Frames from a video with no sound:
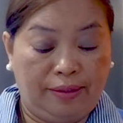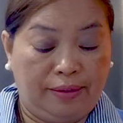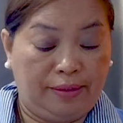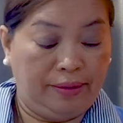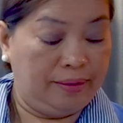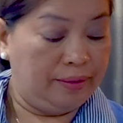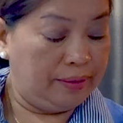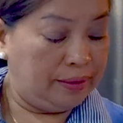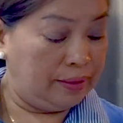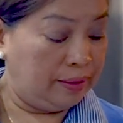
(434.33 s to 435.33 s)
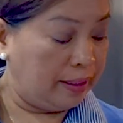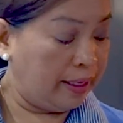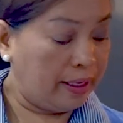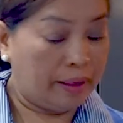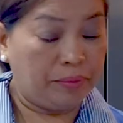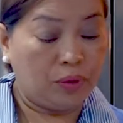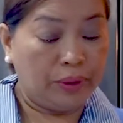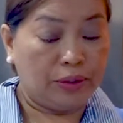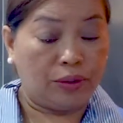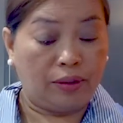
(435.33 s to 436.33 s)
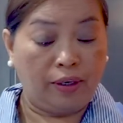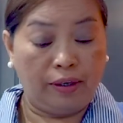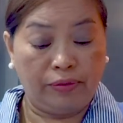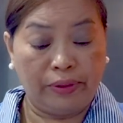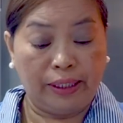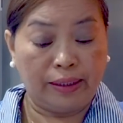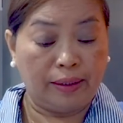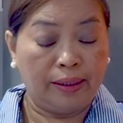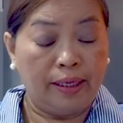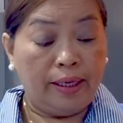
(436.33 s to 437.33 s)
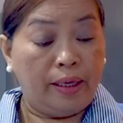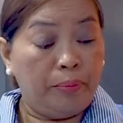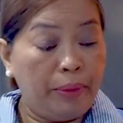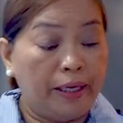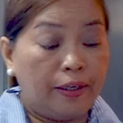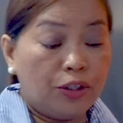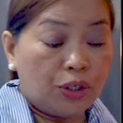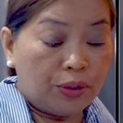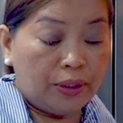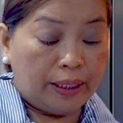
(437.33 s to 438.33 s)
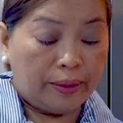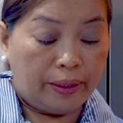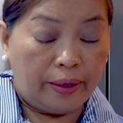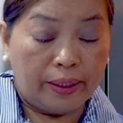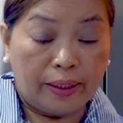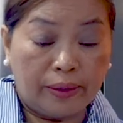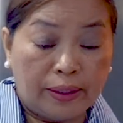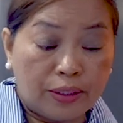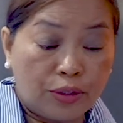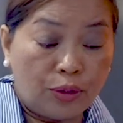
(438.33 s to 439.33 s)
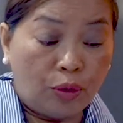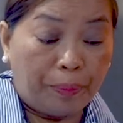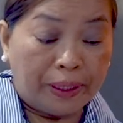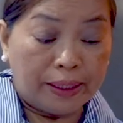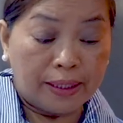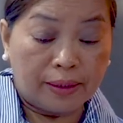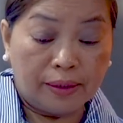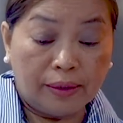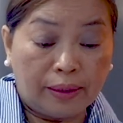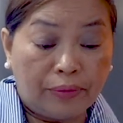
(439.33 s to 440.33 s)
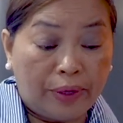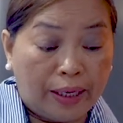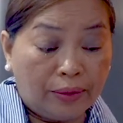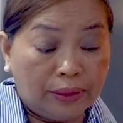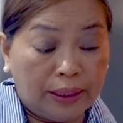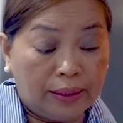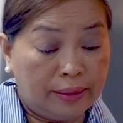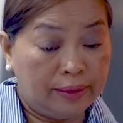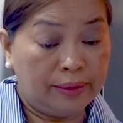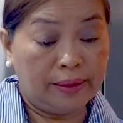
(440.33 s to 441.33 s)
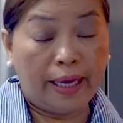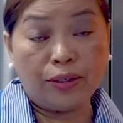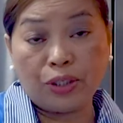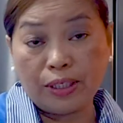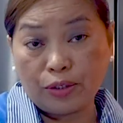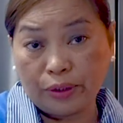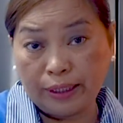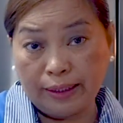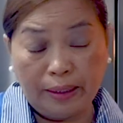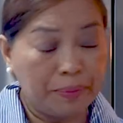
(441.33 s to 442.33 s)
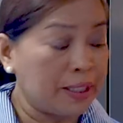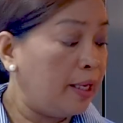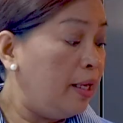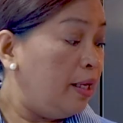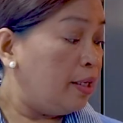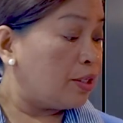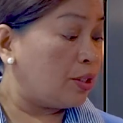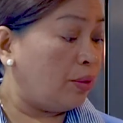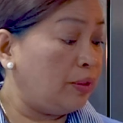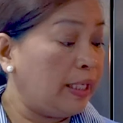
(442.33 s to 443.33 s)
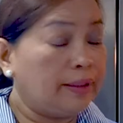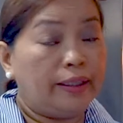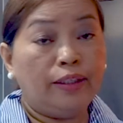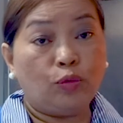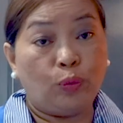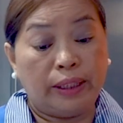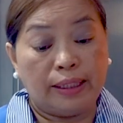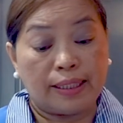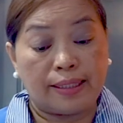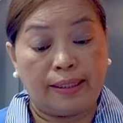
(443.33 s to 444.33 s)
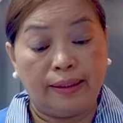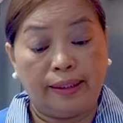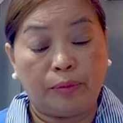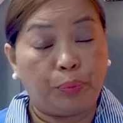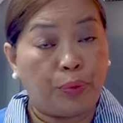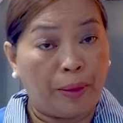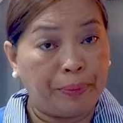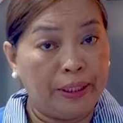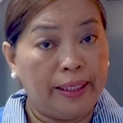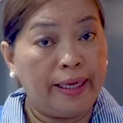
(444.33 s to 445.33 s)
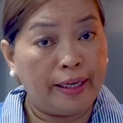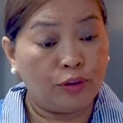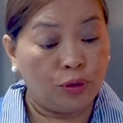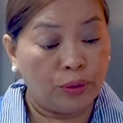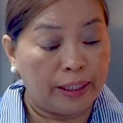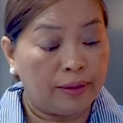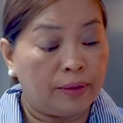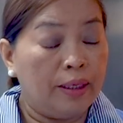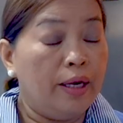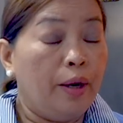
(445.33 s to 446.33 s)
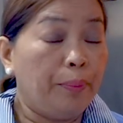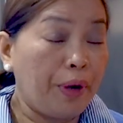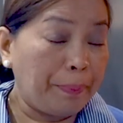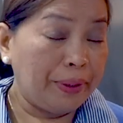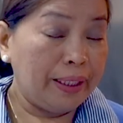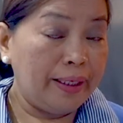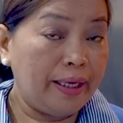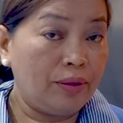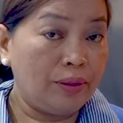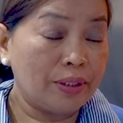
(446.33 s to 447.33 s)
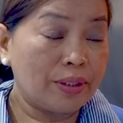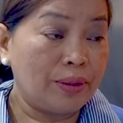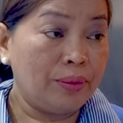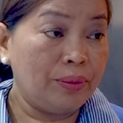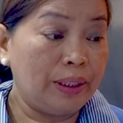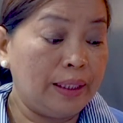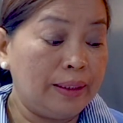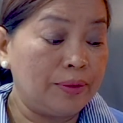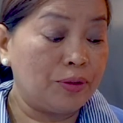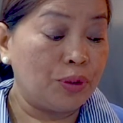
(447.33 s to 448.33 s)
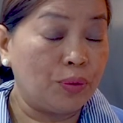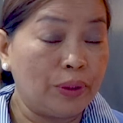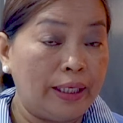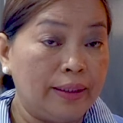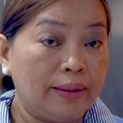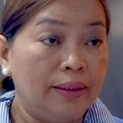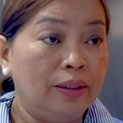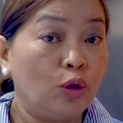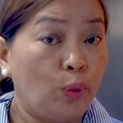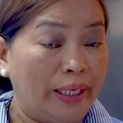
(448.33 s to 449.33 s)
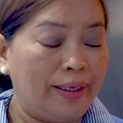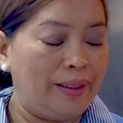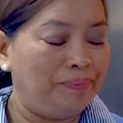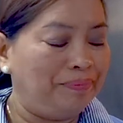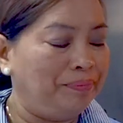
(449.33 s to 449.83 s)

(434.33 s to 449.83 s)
And I'm going to cover it, making sure that there's no particle around the edges or the lips, so that it will seal it properly and cook it properly, and also to cook it quickly.